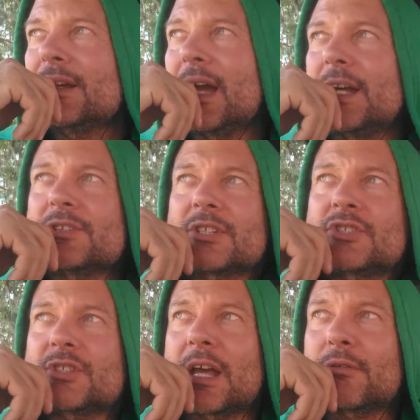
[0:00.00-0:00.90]
and just
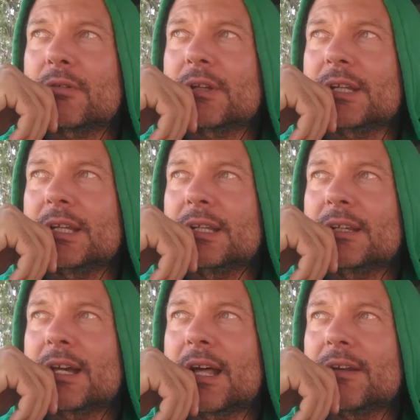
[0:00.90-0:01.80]
generally
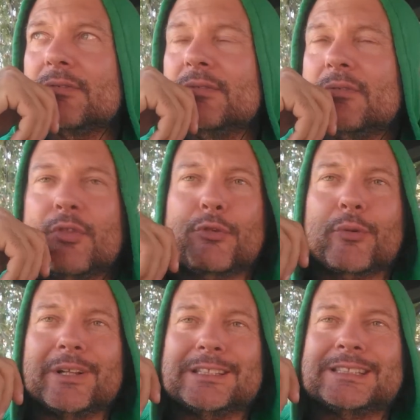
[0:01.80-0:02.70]
kind of
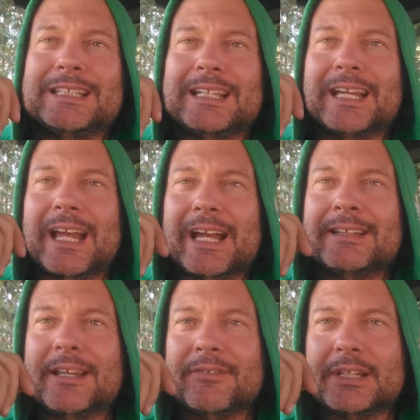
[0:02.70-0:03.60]
thrill seeking
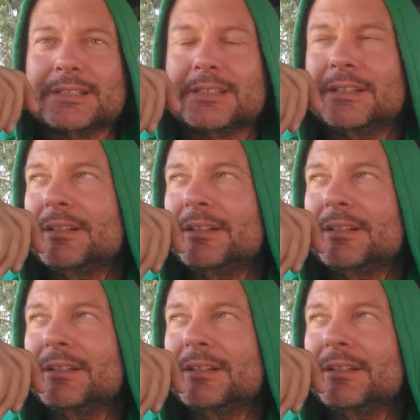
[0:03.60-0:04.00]
activities.